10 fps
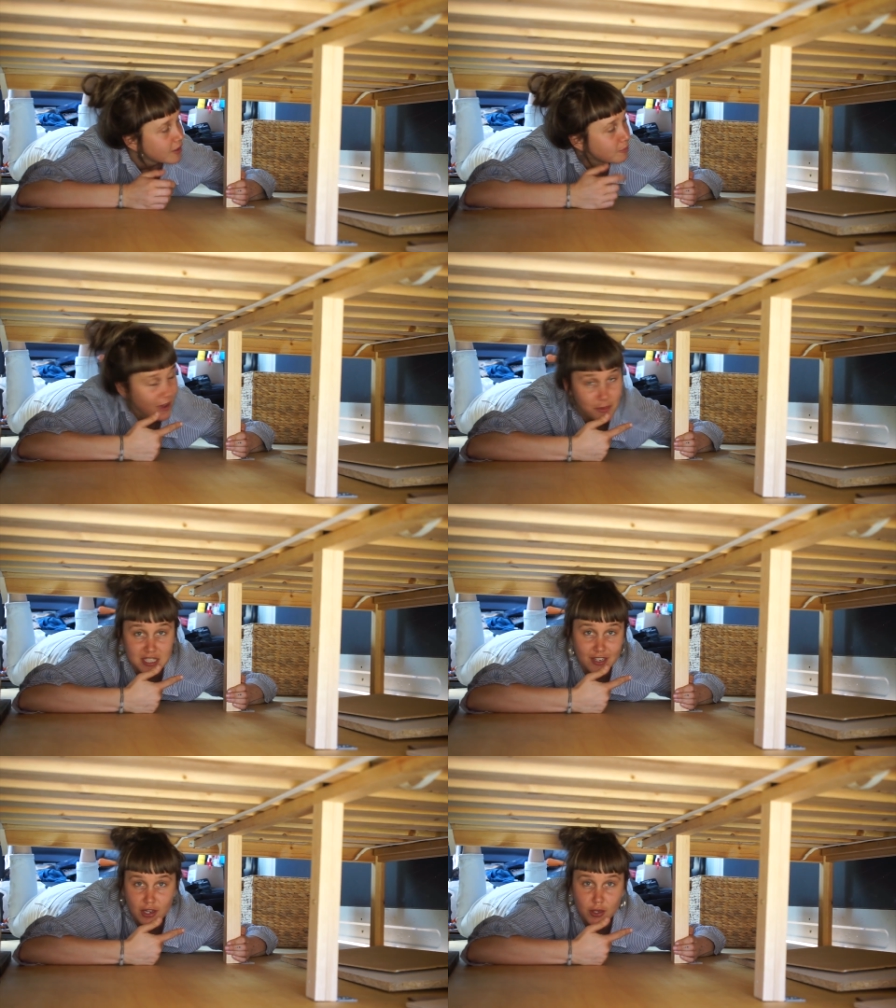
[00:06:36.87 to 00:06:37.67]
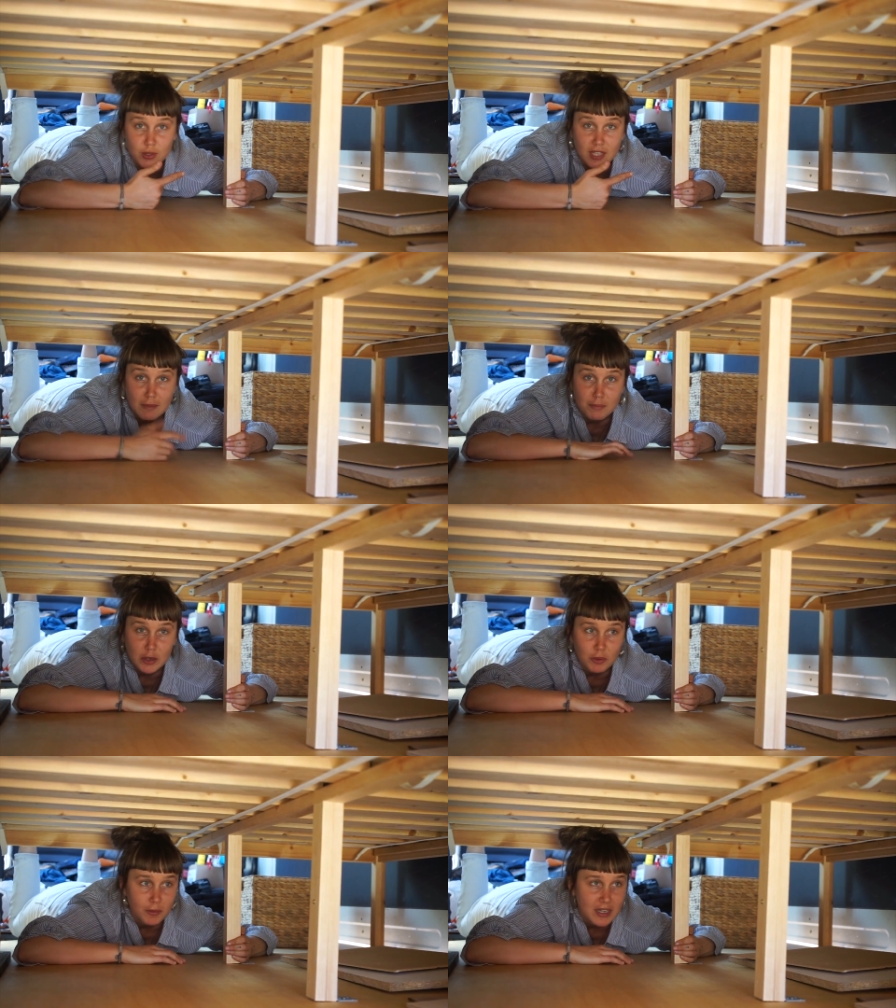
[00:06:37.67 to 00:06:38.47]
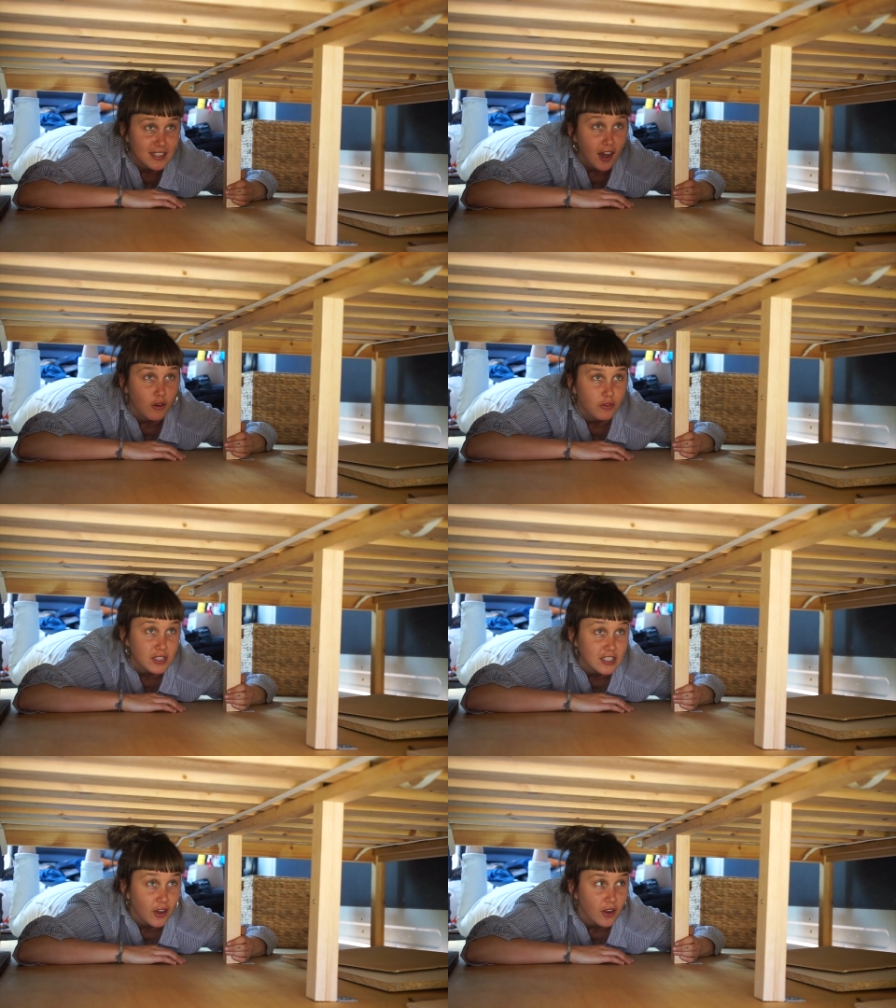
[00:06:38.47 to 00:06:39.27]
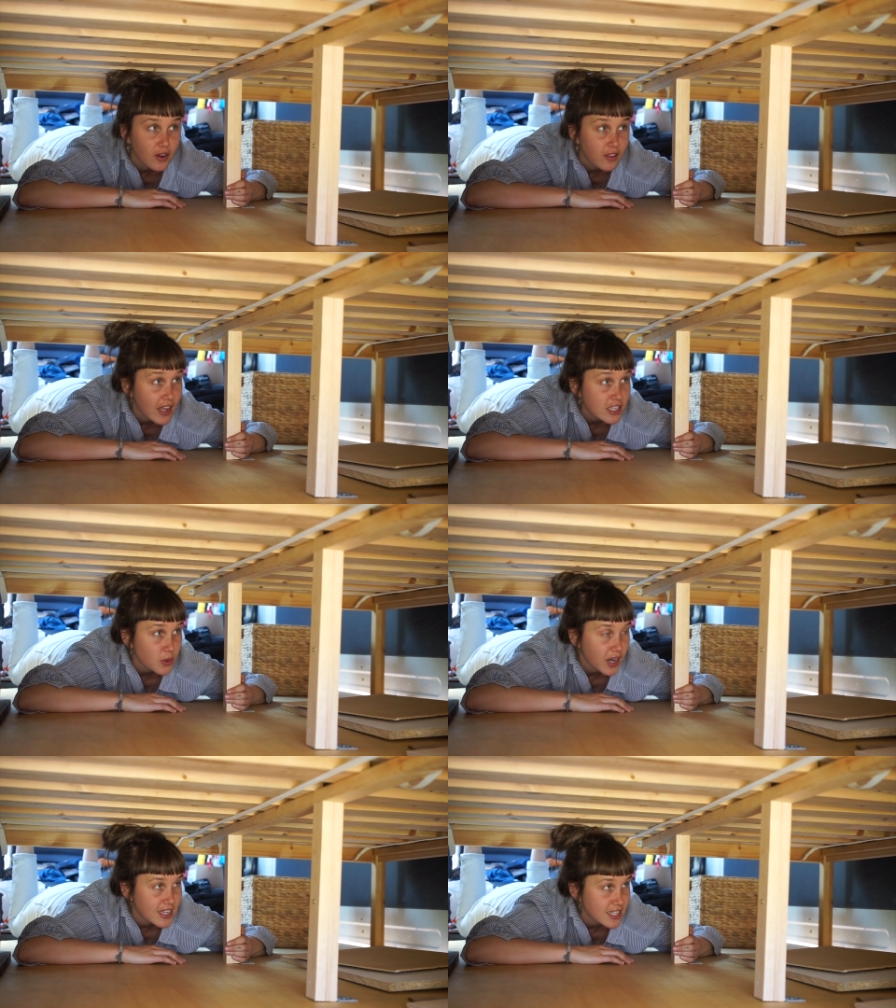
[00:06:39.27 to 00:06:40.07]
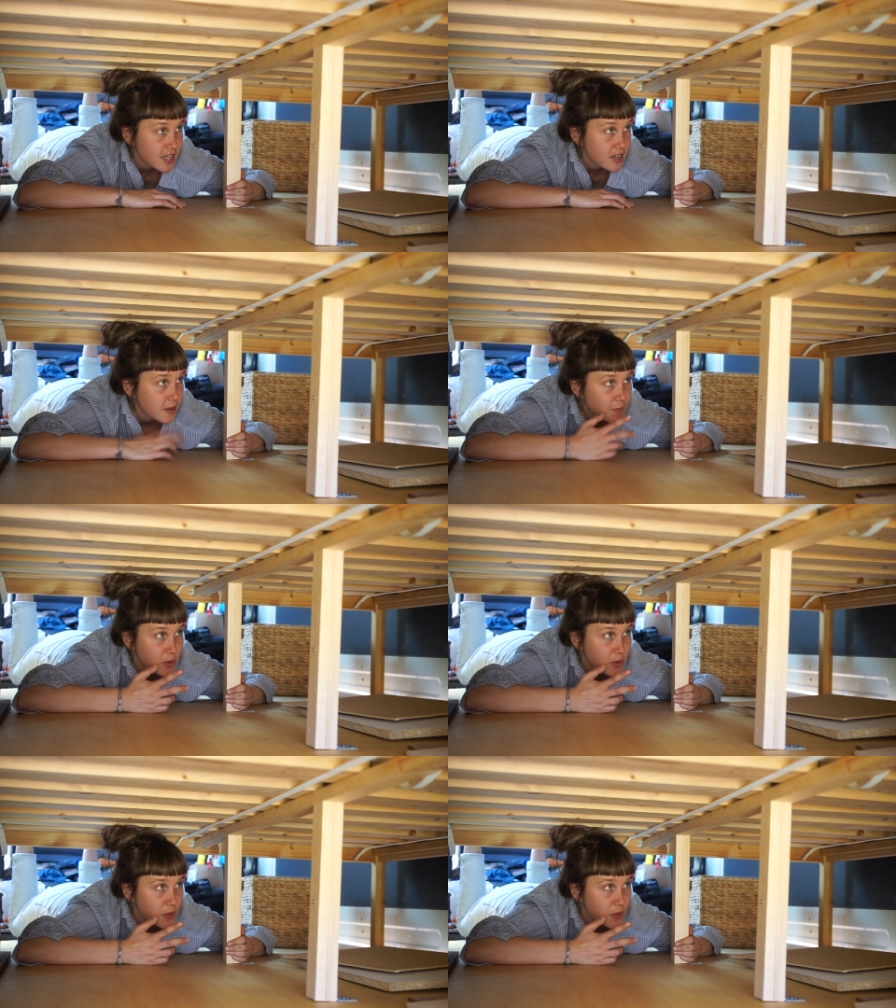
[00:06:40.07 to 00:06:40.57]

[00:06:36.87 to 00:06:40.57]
buy the materials and build one myself. So that's what I did.